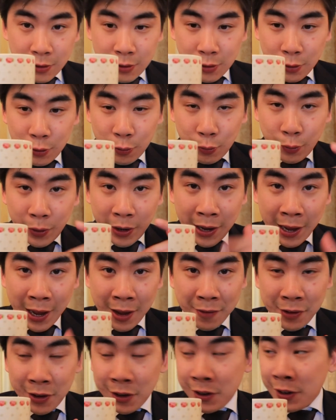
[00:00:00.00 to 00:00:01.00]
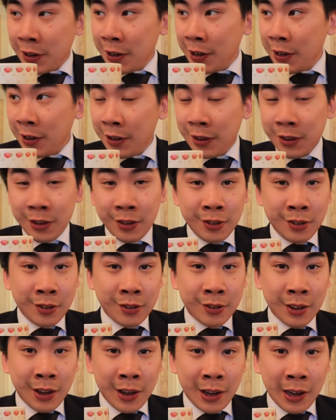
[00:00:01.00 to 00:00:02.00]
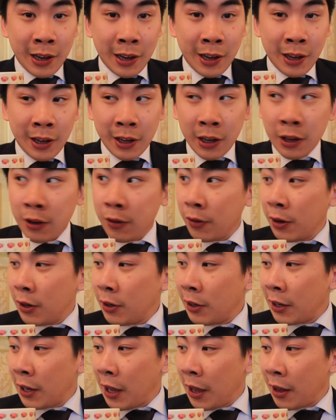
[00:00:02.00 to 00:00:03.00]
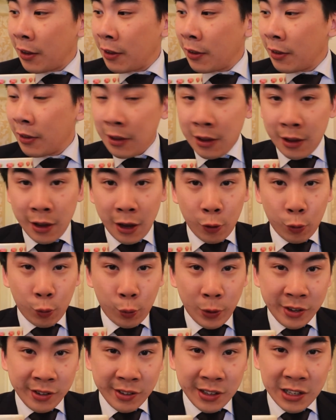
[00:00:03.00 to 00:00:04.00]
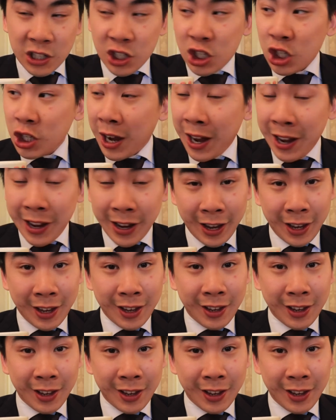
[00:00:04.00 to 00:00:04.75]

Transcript: So what I have here is, what did I get? A whiskey chai.